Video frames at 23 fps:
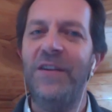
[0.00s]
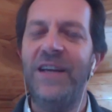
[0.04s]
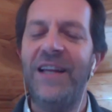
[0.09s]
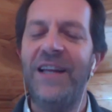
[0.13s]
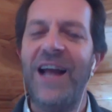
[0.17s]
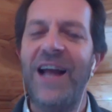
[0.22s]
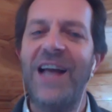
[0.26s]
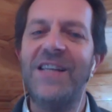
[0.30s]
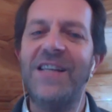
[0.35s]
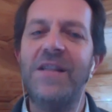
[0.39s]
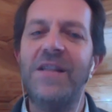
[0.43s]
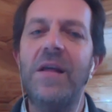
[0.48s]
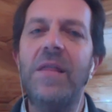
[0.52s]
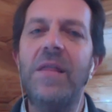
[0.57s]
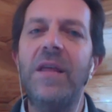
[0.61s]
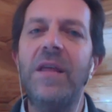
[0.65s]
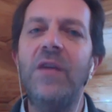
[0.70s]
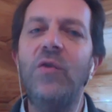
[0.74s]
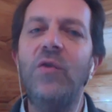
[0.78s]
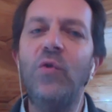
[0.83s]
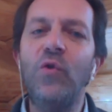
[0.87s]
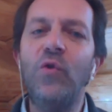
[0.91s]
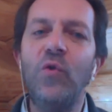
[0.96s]
It has nothing
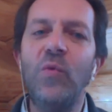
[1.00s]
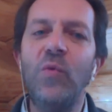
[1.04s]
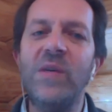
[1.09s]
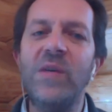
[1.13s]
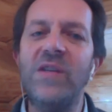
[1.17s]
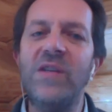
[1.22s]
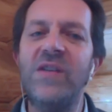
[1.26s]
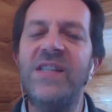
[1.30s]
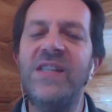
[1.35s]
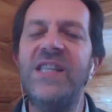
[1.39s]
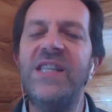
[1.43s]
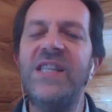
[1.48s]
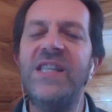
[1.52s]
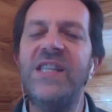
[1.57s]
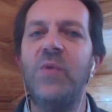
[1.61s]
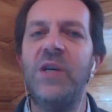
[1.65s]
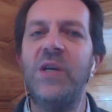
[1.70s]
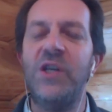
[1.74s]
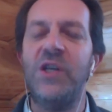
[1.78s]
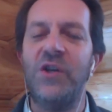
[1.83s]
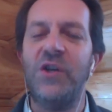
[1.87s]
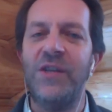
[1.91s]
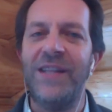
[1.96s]
to do with the
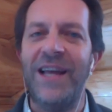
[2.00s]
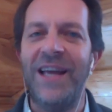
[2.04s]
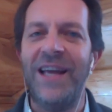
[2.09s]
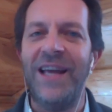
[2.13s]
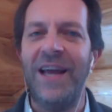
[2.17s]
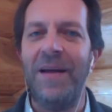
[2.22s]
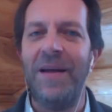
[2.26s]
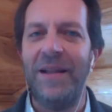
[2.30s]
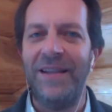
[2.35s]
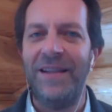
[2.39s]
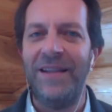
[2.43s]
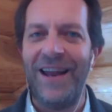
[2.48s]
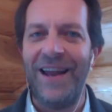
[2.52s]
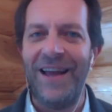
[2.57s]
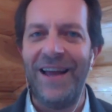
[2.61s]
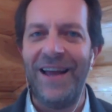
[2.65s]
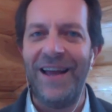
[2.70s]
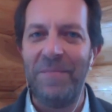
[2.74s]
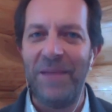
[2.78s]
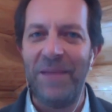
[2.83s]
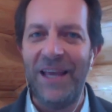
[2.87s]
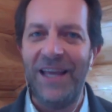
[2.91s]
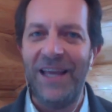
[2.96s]
situation that I, that I
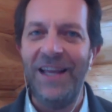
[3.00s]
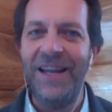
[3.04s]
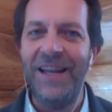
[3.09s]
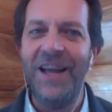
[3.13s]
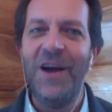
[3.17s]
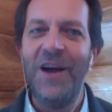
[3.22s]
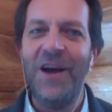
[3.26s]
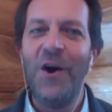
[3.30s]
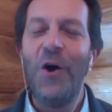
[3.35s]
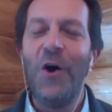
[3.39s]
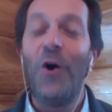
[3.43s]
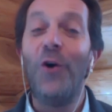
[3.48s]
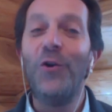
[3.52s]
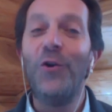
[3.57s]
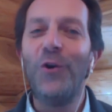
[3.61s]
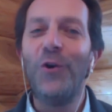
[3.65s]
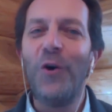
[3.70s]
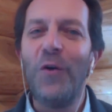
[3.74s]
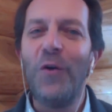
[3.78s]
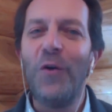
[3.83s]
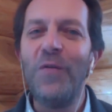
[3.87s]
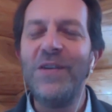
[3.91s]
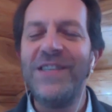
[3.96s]
am in or the
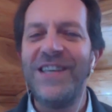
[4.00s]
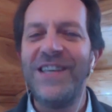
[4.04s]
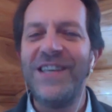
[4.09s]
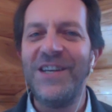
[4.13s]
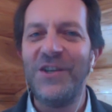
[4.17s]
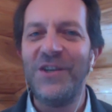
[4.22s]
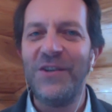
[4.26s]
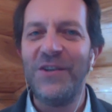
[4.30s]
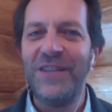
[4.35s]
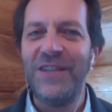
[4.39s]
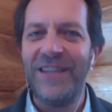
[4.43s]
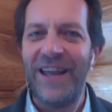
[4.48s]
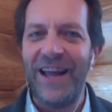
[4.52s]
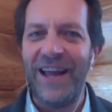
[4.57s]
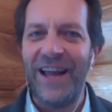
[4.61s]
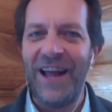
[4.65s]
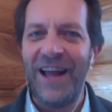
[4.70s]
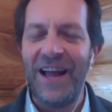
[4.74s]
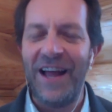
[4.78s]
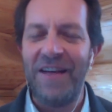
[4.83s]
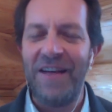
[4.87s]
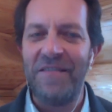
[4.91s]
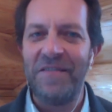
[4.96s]
conversation that I
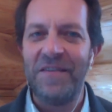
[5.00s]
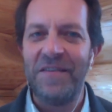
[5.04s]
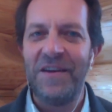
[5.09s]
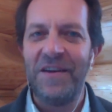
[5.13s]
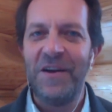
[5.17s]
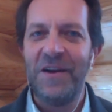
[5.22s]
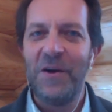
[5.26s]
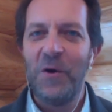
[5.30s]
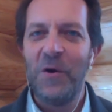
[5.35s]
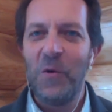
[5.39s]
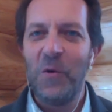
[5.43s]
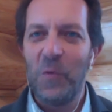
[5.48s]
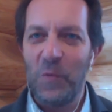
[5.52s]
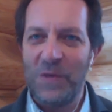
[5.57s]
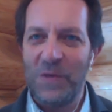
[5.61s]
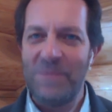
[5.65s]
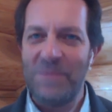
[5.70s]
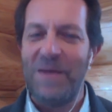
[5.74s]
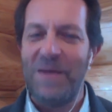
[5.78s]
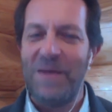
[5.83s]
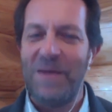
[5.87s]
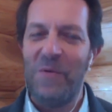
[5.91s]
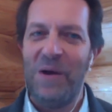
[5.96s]
have with
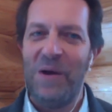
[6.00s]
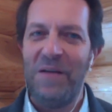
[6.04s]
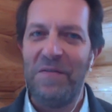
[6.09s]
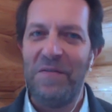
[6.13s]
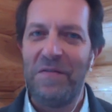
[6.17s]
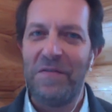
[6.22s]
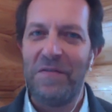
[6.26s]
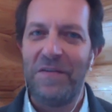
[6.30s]
my wife.